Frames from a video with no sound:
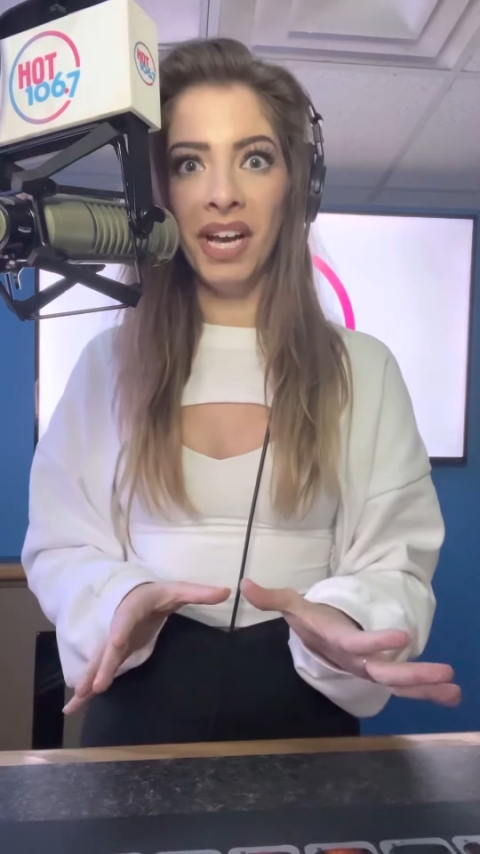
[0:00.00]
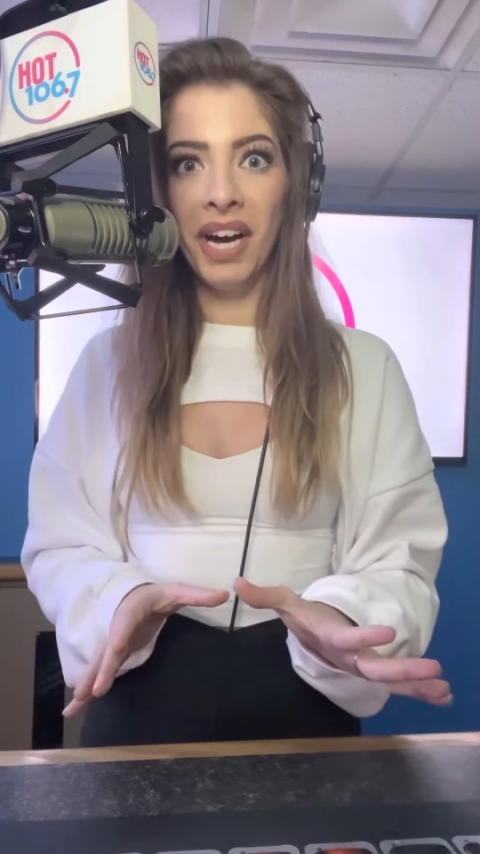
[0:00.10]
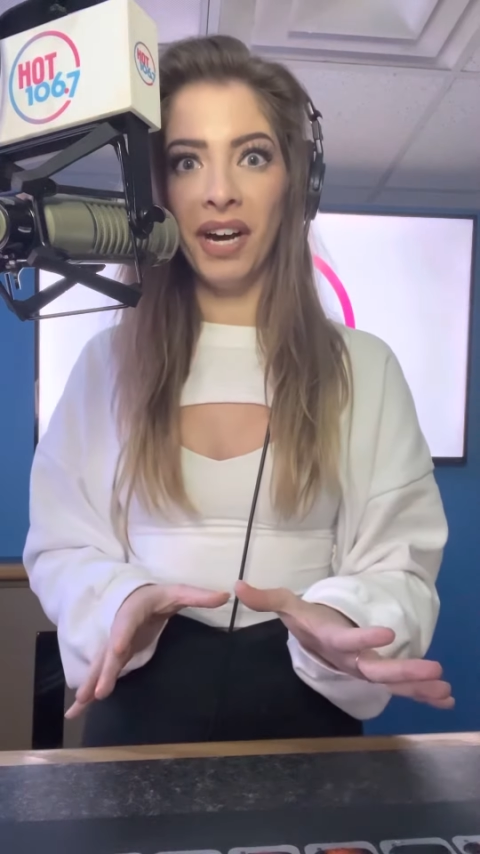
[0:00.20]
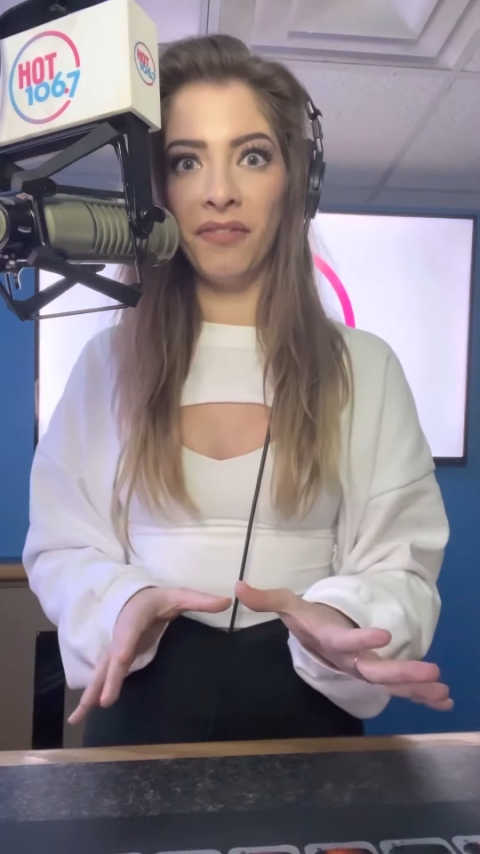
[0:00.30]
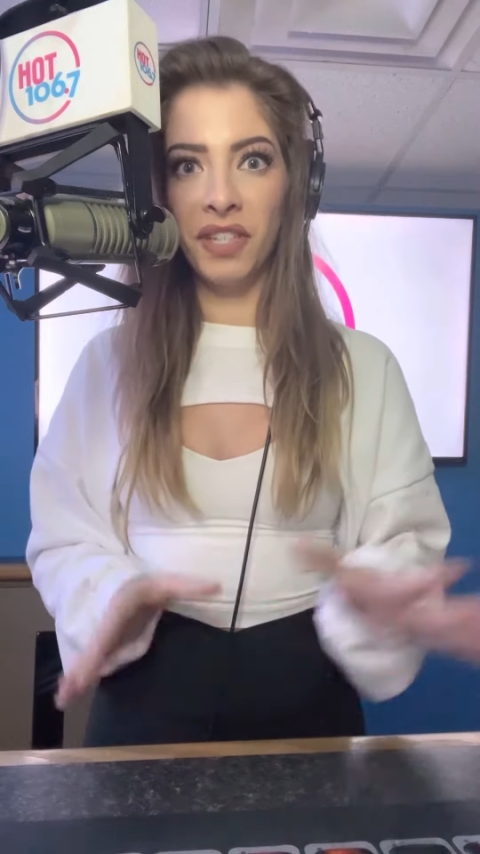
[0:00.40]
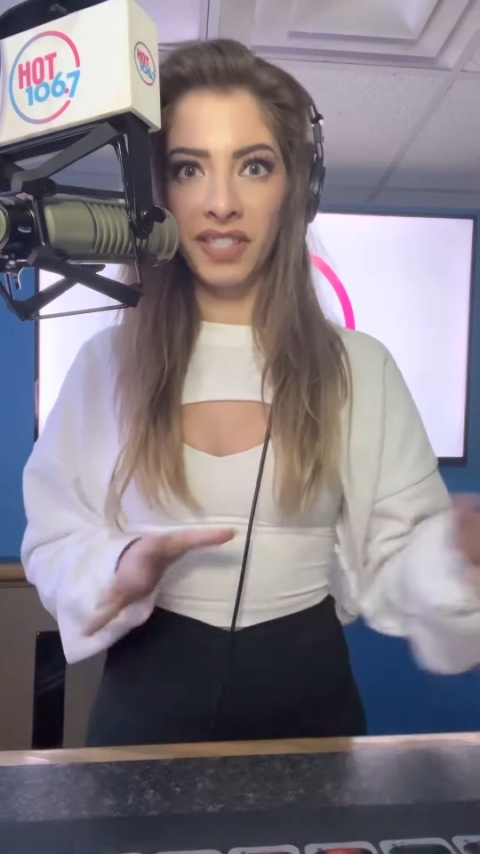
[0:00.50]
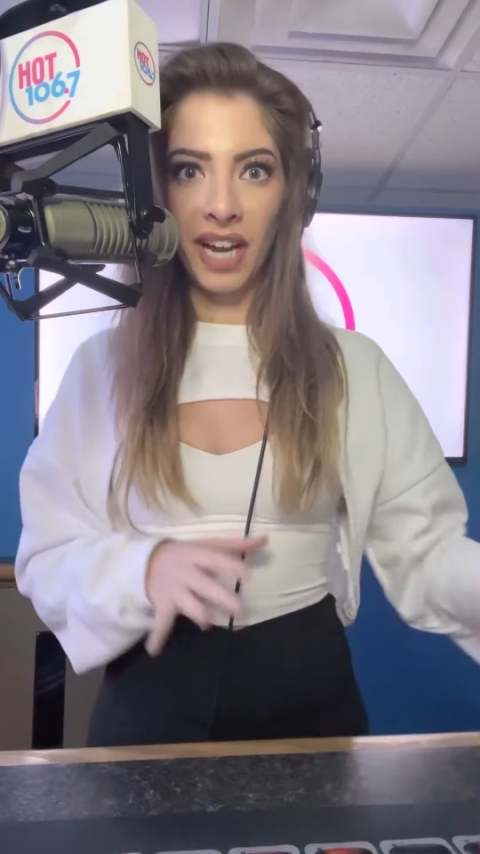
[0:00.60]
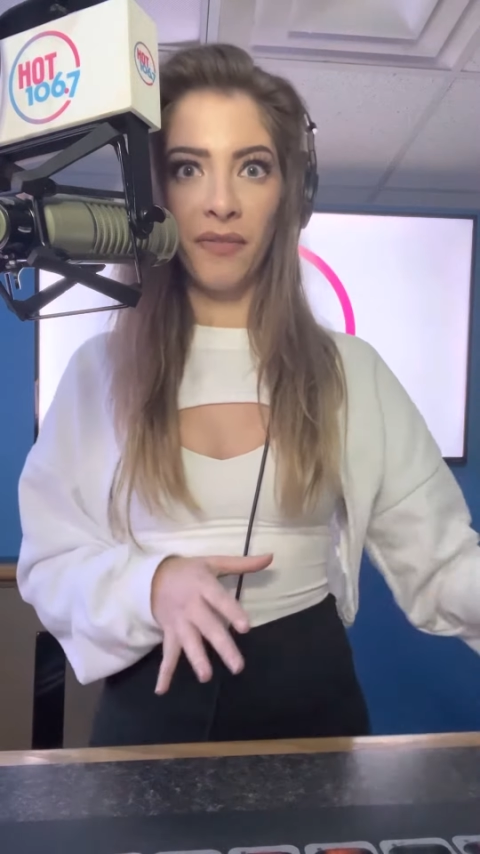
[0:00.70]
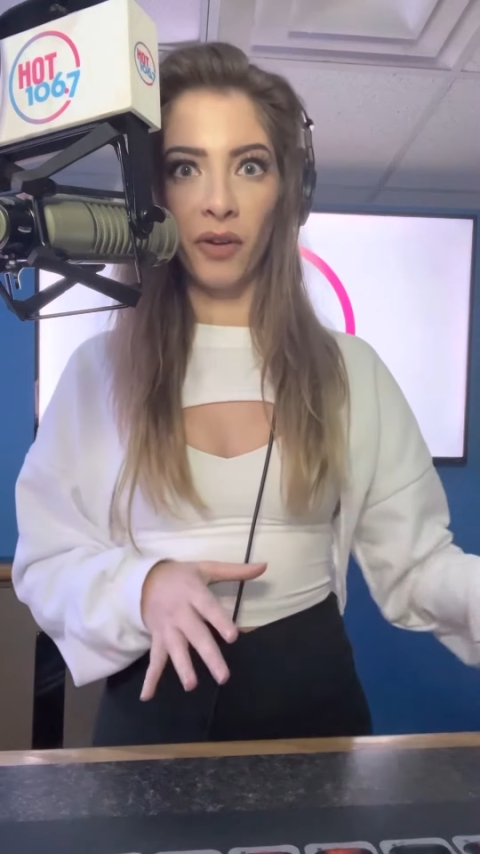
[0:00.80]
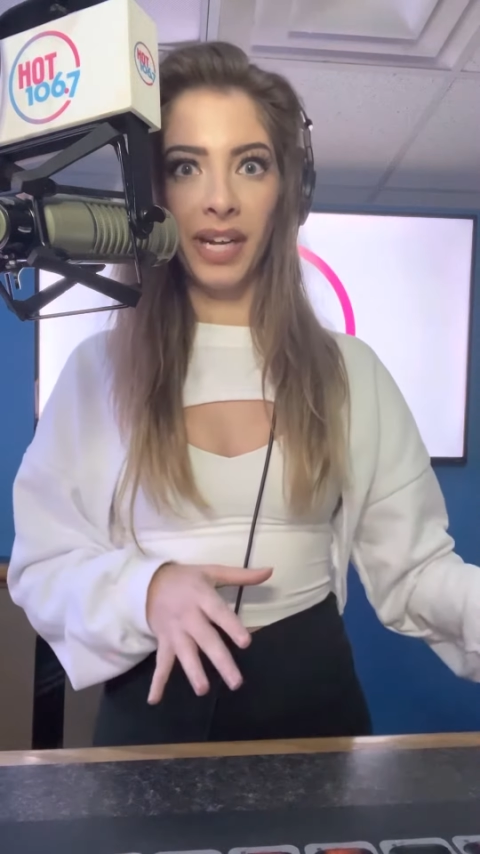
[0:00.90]
of
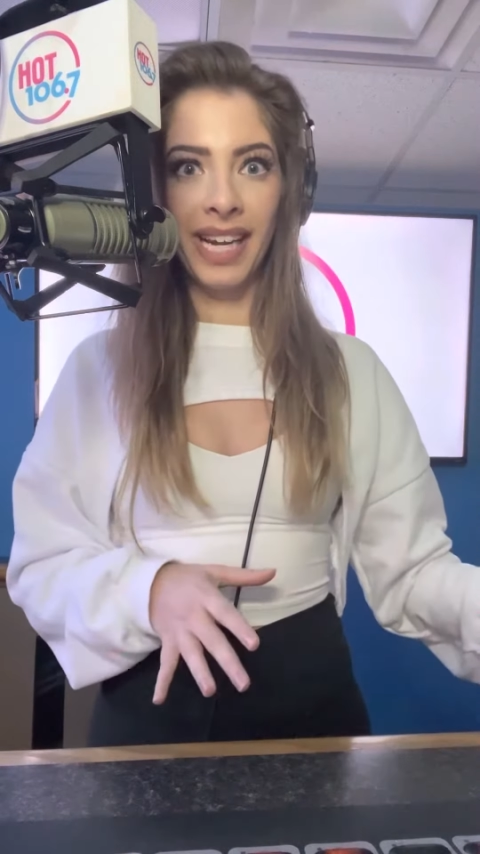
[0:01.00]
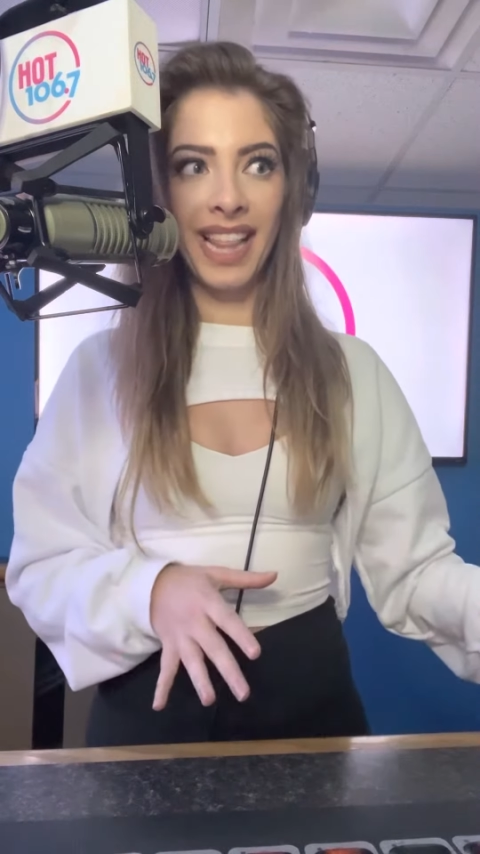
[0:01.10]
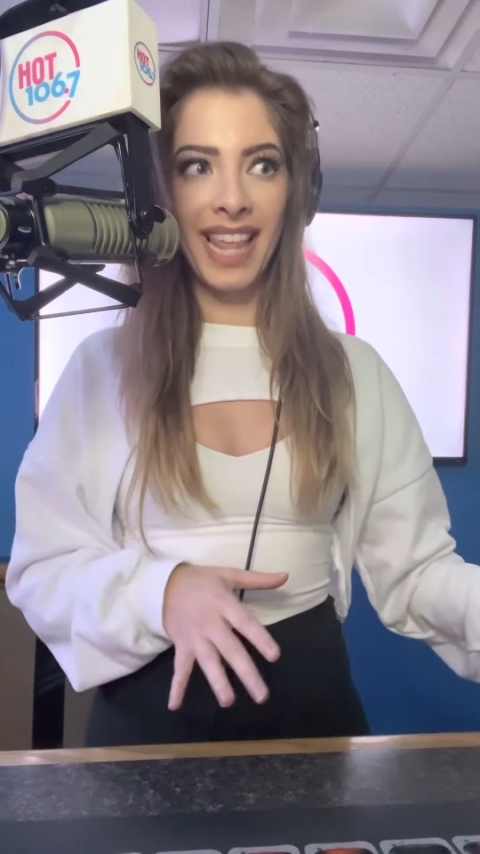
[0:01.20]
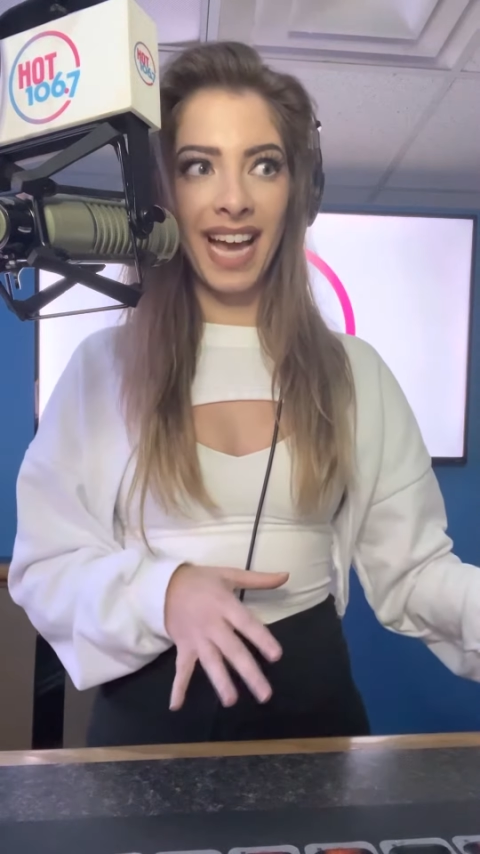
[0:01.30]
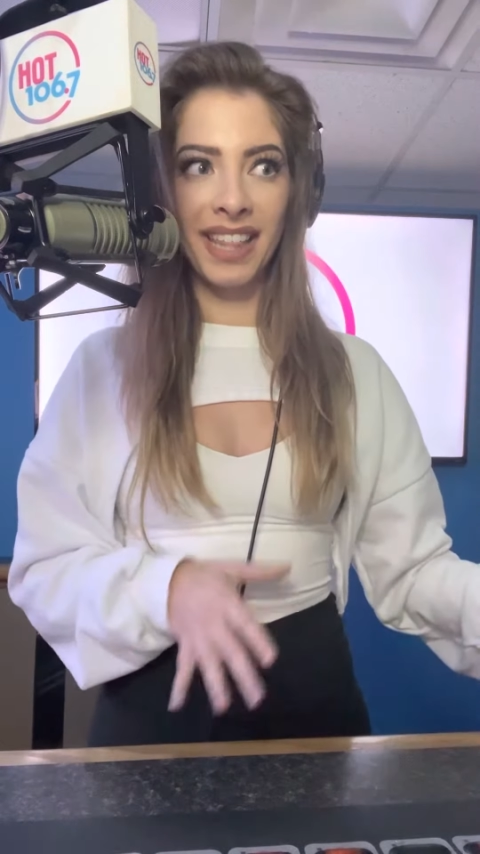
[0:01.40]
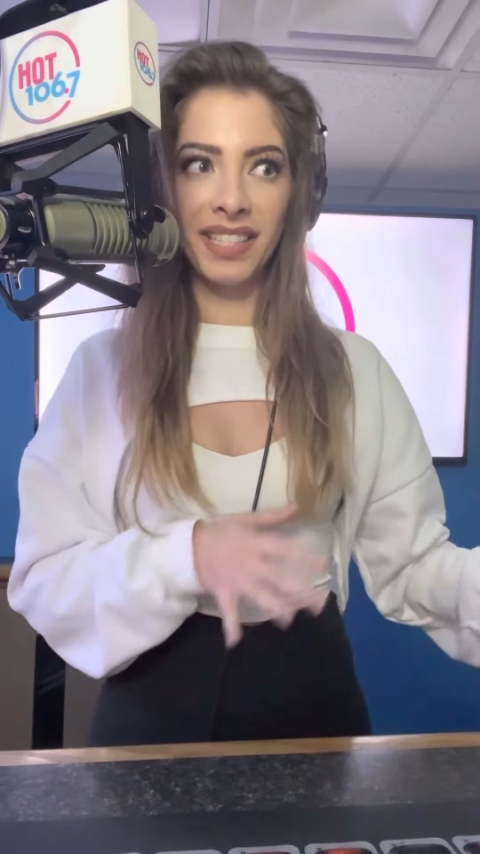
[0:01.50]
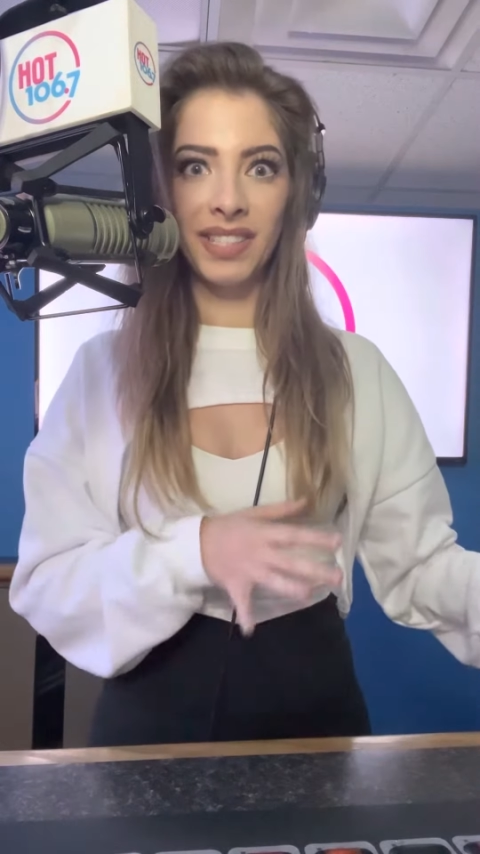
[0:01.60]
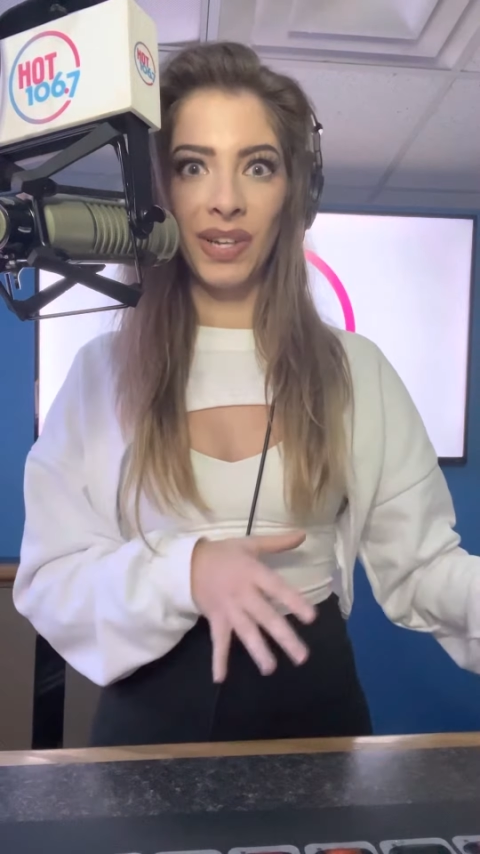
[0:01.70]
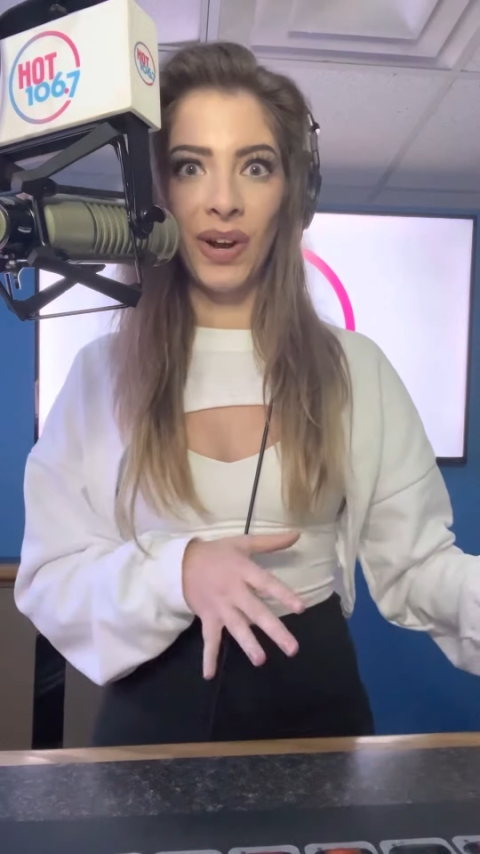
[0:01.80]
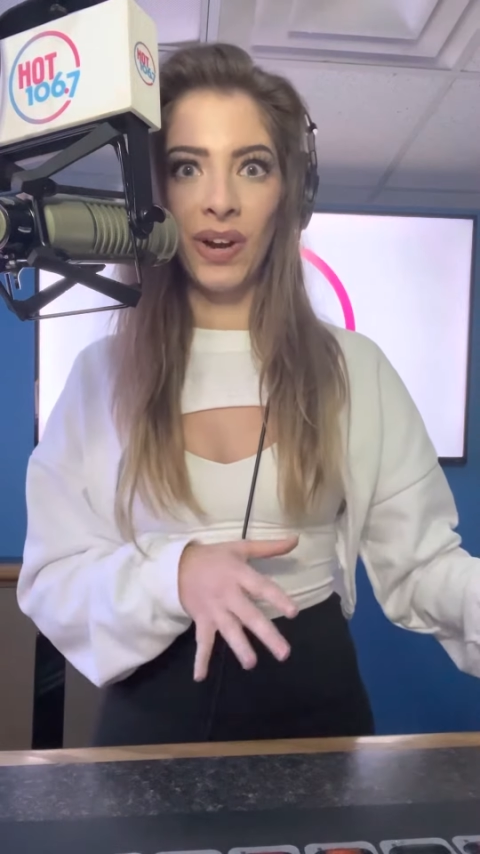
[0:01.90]
deciphering that this
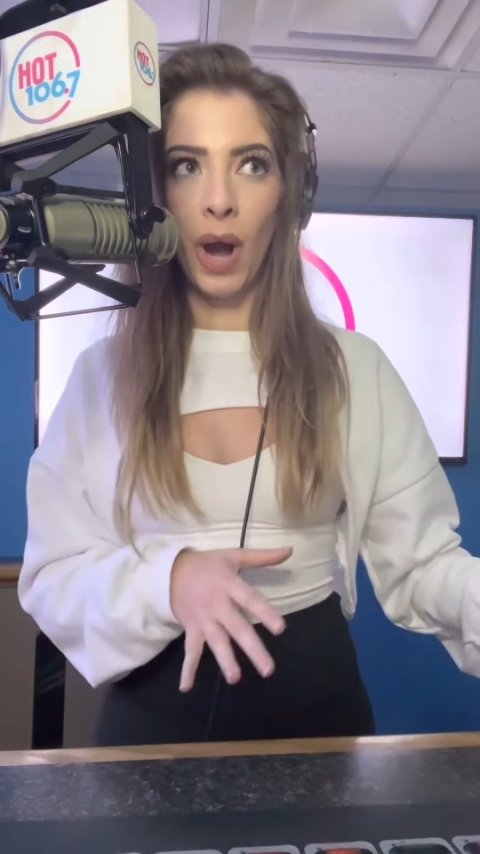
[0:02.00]
song